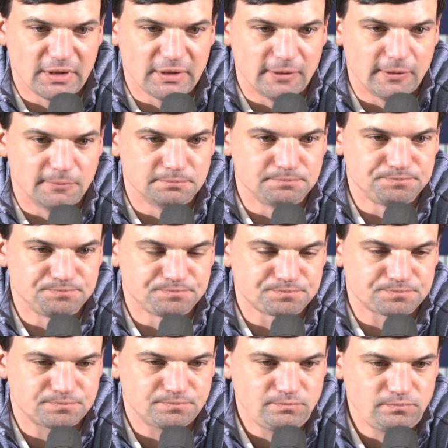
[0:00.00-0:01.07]

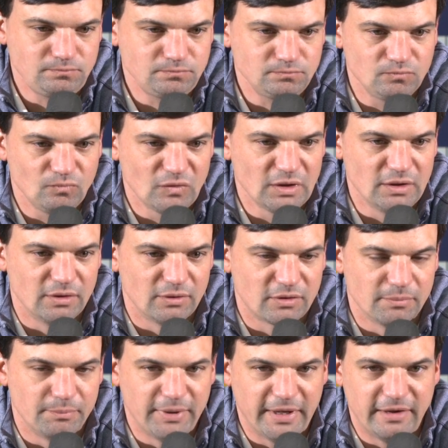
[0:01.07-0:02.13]
You know,
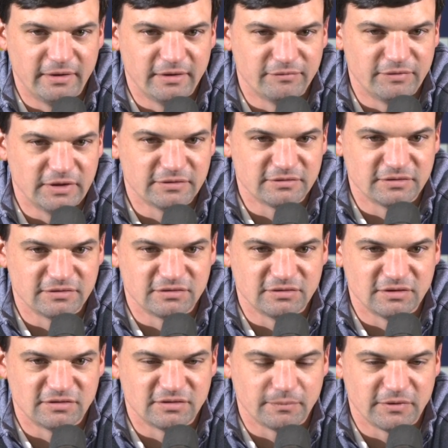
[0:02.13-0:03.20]
competitiveness is
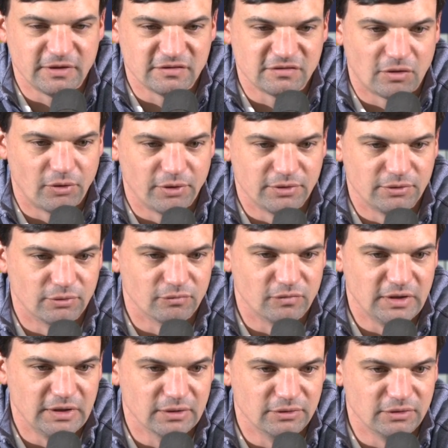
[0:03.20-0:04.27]
something that's hard to do on
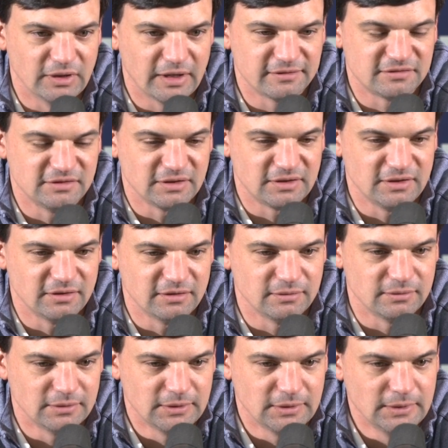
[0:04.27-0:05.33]
video. You got to see a kid
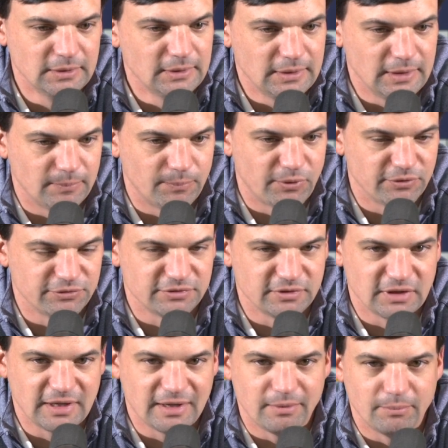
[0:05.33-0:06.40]
in person
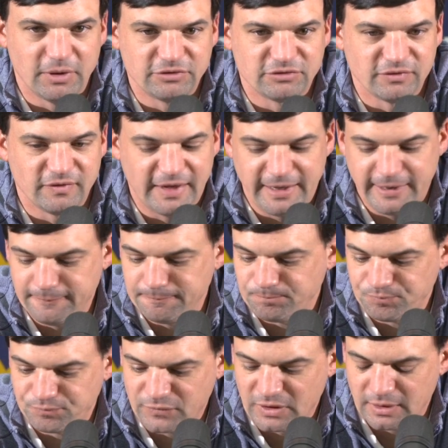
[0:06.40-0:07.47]
to kind of measure that,
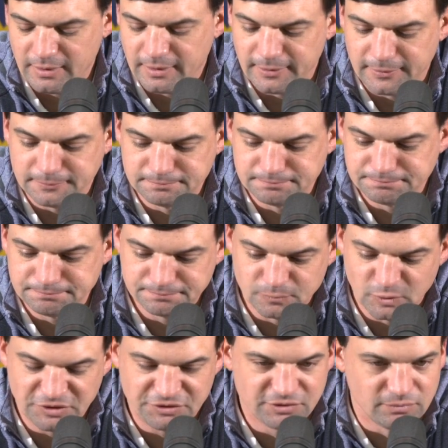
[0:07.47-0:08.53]

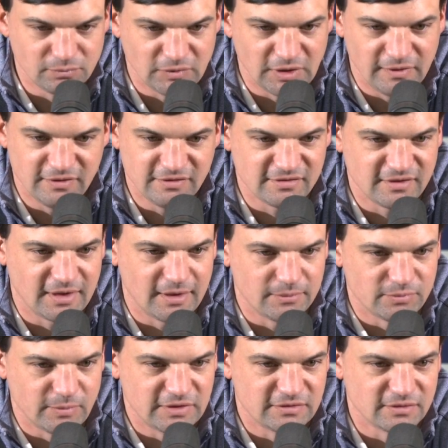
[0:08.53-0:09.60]
which in these
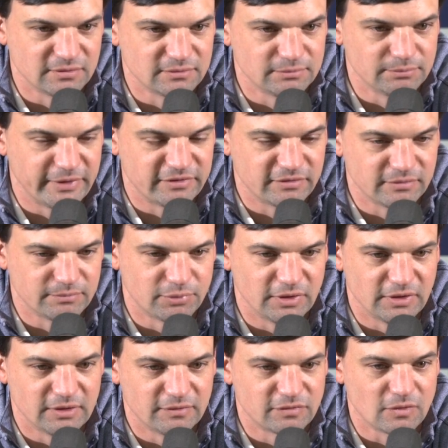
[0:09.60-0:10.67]
times makes it
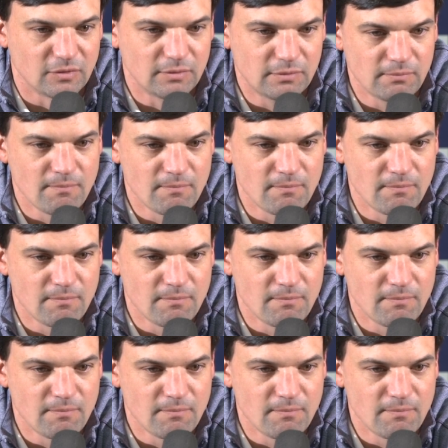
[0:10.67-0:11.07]
pretty difficult.